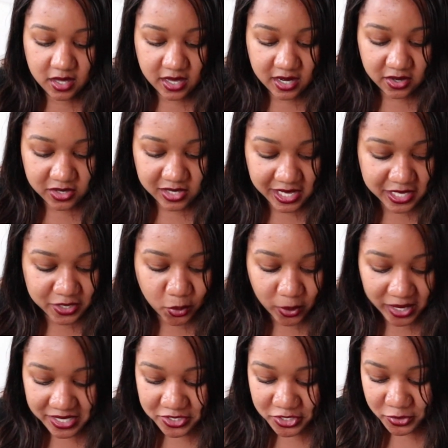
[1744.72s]
It looks like it's
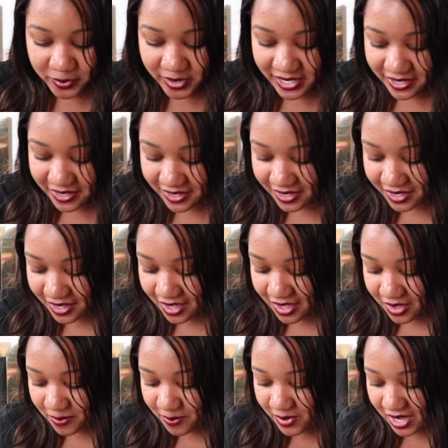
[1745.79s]
way too big,
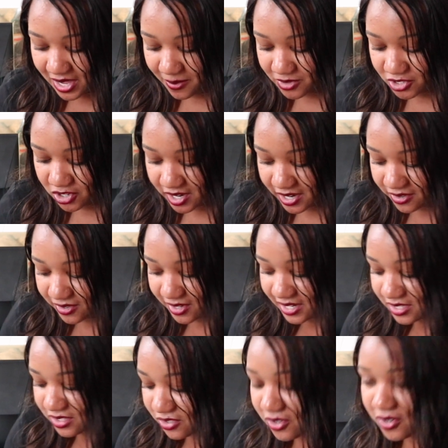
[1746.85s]
but I will try it on
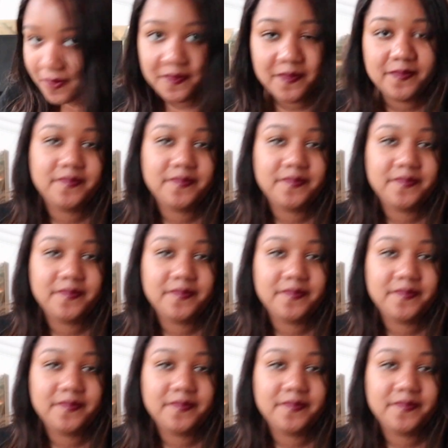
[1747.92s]
later on.